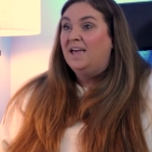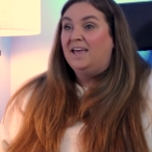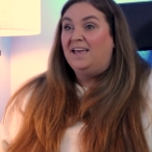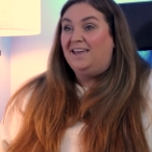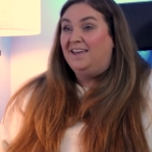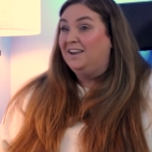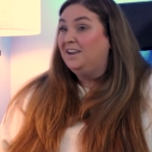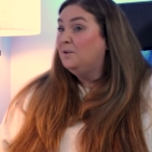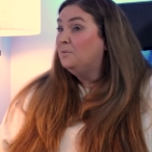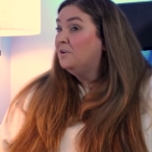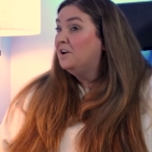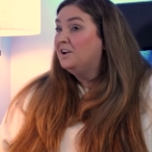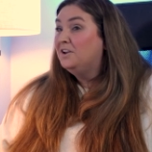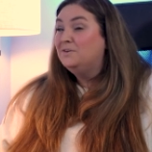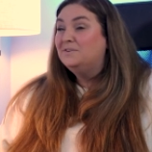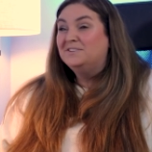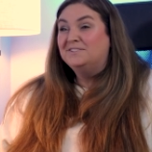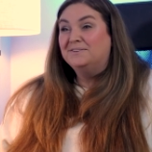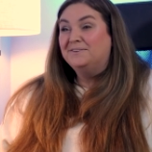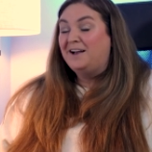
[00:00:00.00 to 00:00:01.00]
Anyone who
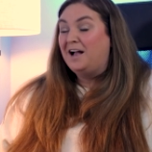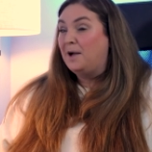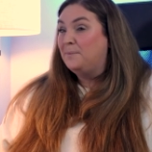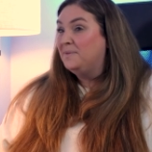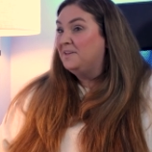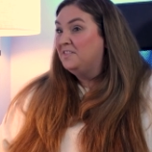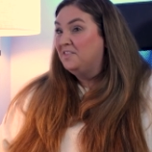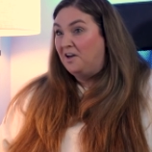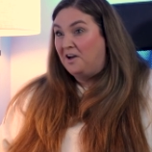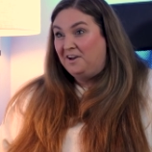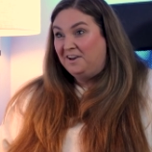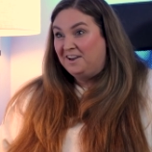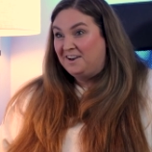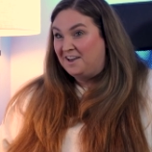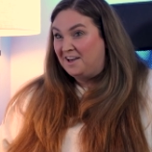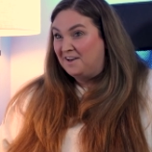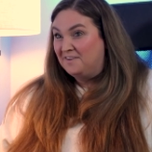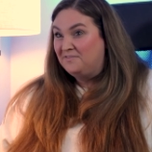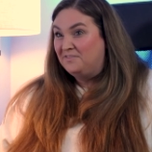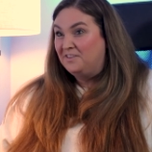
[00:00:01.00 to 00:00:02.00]
is around me long
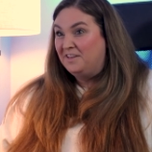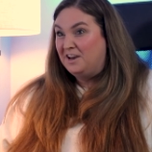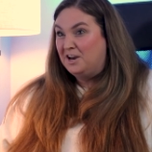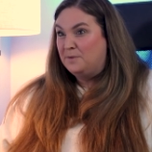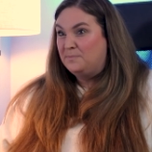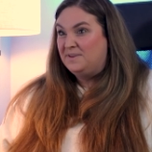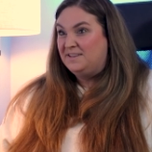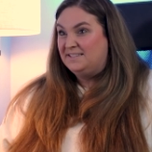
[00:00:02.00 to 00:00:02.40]
enough will hear me